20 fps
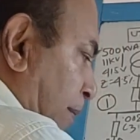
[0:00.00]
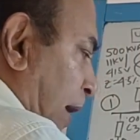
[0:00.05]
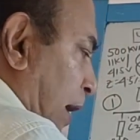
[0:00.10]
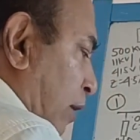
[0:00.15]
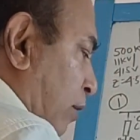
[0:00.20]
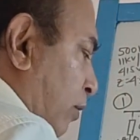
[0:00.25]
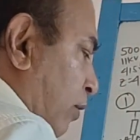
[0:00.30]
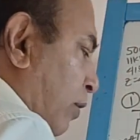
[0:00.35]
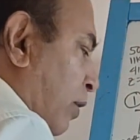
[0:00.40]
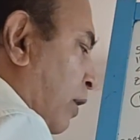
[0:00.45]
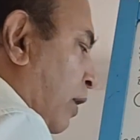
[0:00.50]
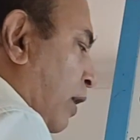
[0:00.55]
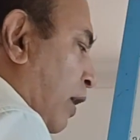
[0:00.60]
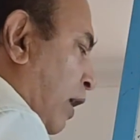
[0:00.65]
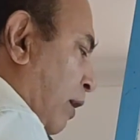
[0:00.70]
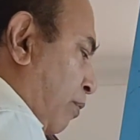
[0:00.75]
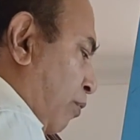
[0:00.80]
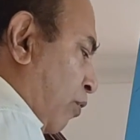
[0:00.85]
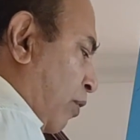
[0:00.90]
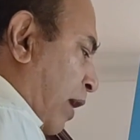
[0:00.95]
value,
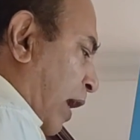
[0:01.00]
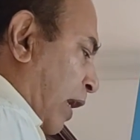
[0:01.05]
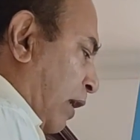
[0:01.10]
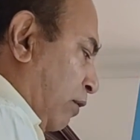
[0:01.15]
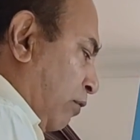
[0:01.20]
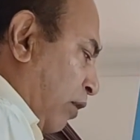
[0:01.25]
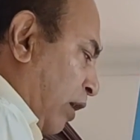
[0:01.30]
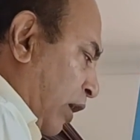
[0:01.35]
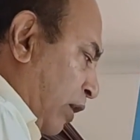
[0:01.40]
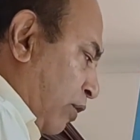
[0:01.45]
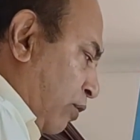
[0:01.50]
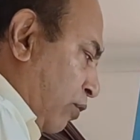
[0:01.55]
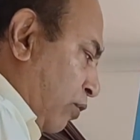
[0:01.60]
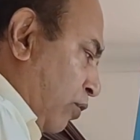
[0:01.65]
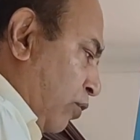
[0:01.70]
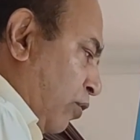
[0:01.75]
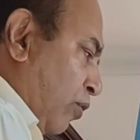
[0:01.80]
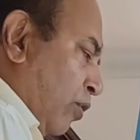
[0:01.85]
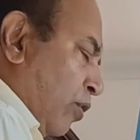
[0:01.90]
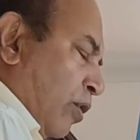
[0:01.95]
if you calculate
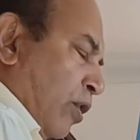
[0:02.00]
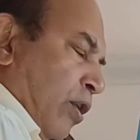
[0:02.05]
to